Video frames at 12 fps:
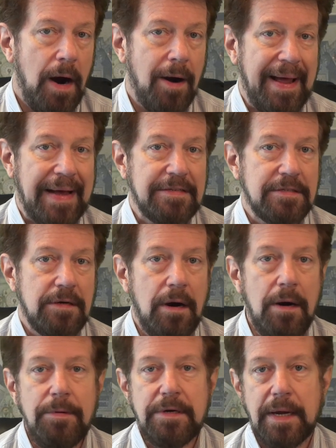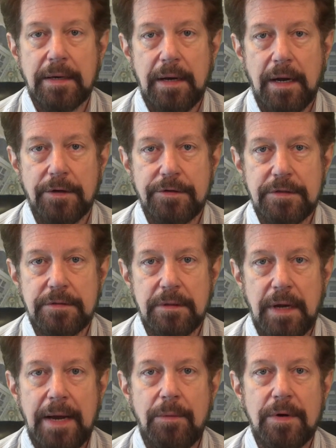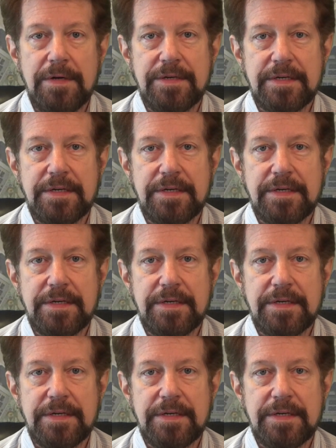Our Hackless Harbor technologies likewise